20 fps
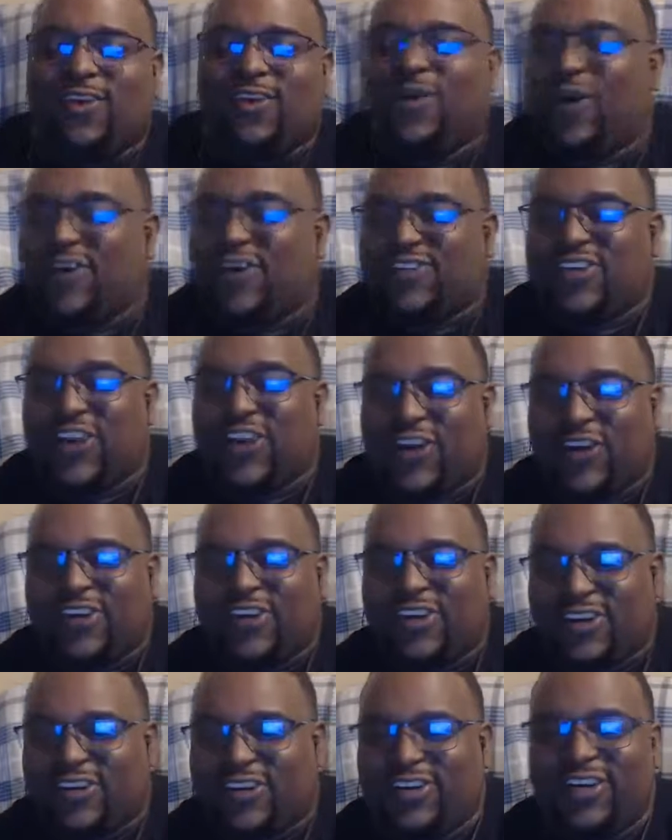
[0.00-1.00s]
And then of
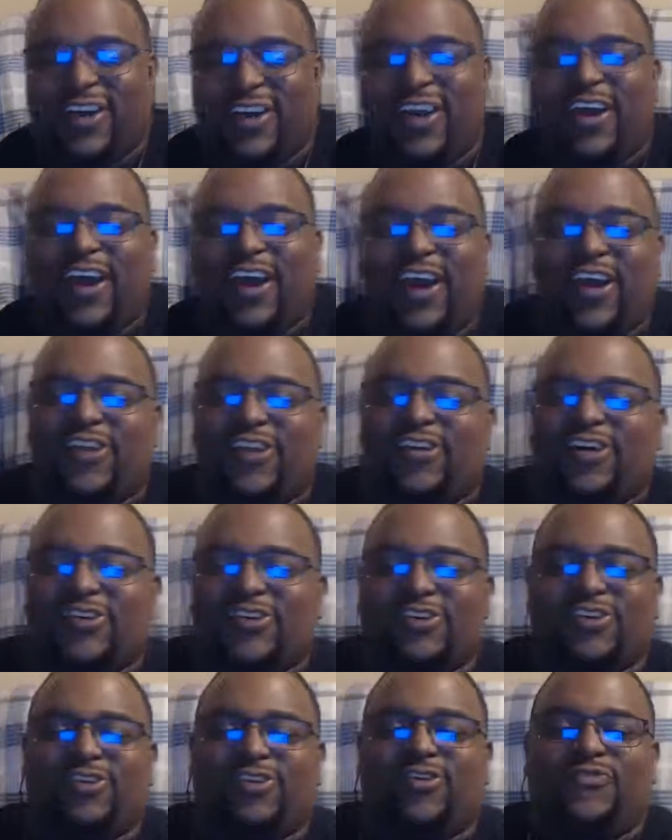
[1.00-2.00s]
course her and
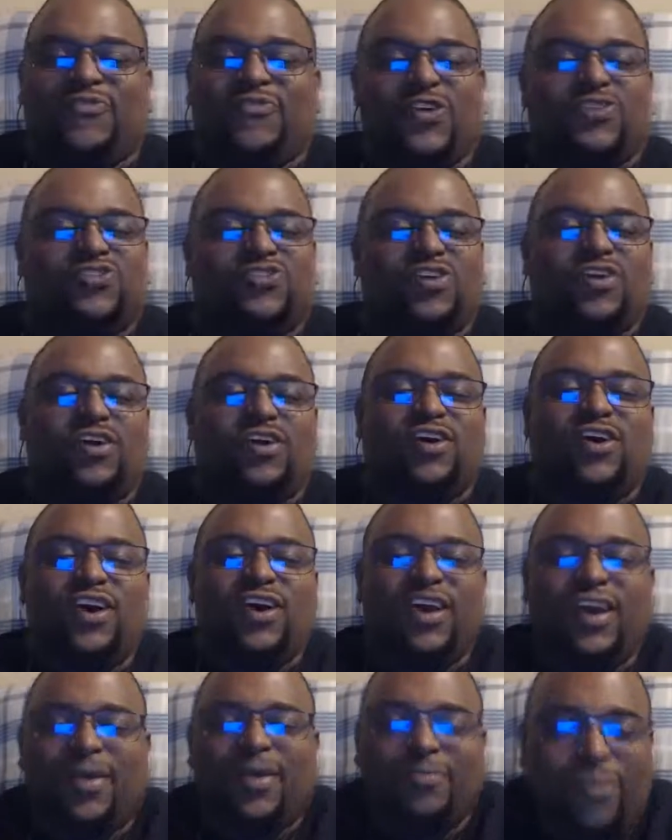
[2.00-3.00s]
her little
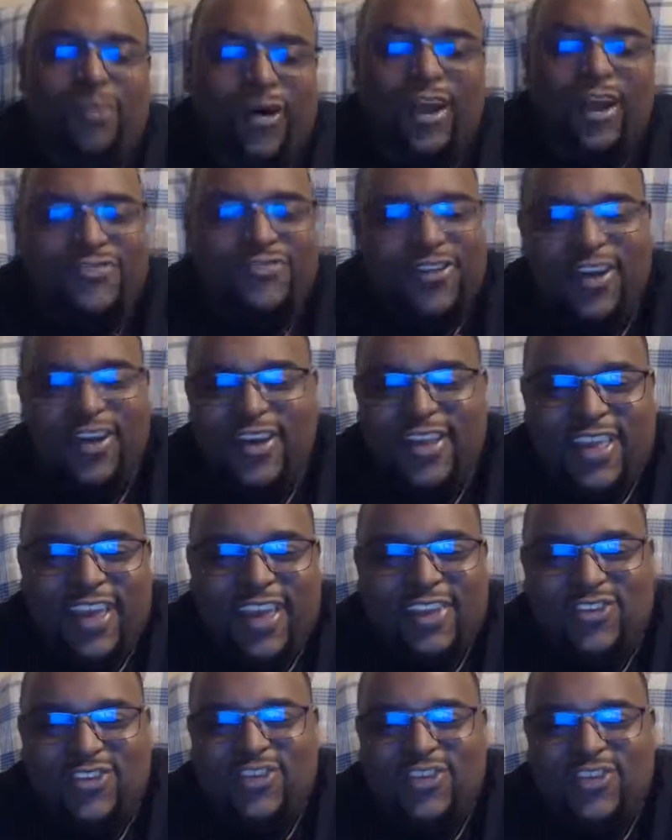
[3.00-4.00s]
future boyfriend